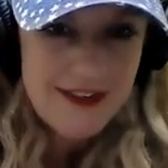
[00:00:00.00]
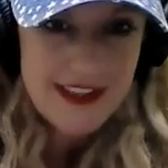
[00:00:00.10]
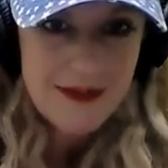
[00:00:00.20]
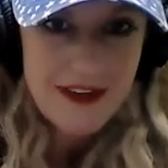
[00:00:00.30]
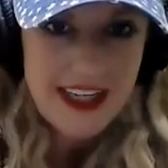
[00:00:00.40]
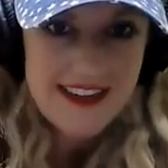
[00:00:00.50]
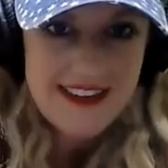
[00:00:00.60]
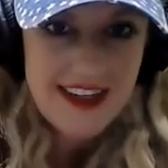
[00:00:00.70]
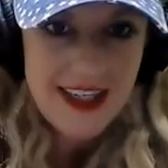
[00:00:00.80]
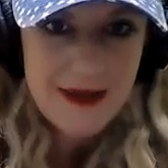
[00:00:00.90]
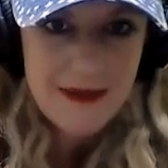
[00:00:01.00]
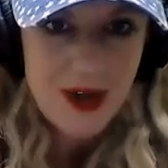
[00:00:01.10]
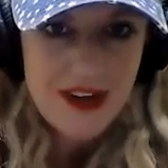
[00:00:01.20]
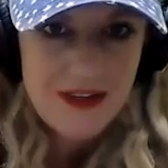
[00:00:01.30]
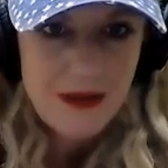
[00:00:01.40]
Fun fact,
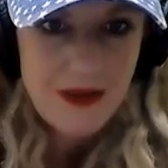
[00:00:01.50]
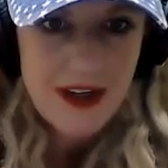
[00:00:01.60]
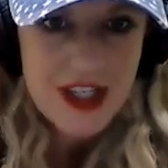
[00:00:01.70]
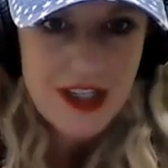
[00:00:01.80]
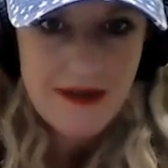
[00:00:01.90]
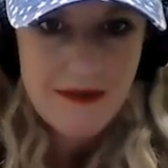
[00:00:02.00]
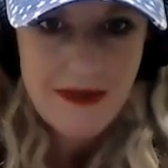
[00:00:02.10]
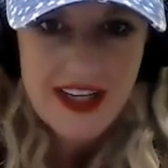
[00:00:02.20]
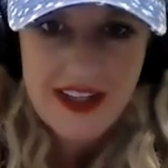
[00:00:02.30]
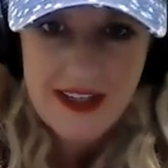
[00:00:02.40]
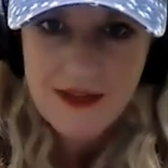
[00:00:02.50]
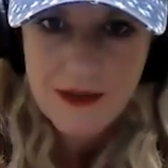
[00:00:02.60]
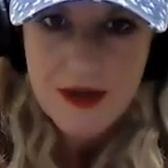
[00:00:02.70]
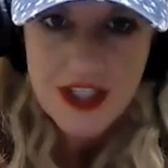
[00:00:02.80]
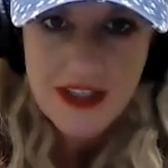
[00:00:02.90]
got to watch him. I think he's
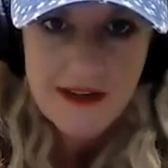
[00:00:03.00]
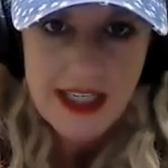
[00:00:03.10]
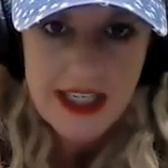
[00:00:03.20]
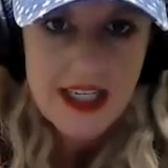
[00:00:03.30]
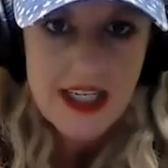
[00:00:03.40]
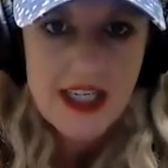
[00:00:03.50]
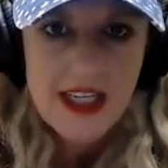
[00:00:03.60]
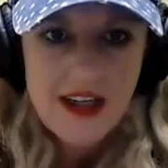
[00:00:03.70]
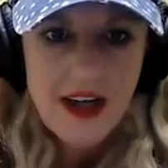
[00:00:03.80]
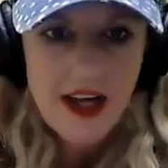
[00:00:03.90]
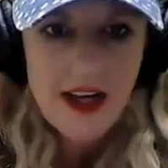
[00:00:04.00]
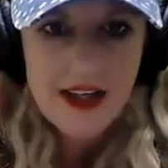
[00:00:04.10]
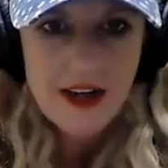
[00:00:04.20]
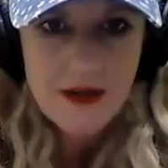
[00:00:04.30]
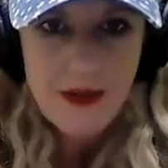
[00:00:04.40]
from Chile, right?
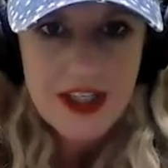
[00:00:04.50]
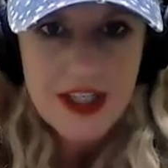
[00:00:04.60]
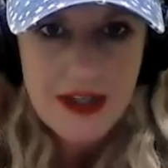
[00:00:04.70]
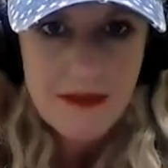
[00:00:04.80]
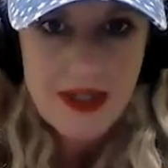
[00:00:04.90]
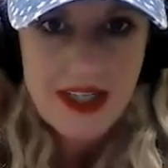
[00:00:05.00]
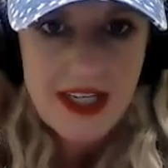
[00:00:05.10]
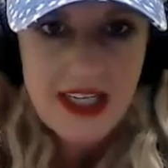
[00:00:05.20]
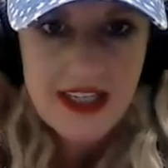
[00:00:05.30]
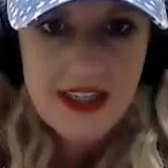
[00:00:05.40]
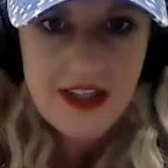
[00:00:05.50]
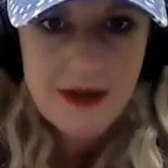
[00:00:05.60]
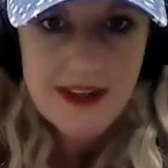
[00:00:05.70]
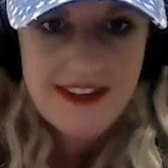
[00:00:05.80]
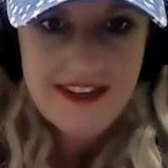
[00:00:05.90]
got to watch him play the
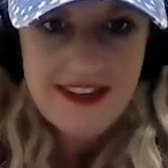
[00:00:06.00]
U.S.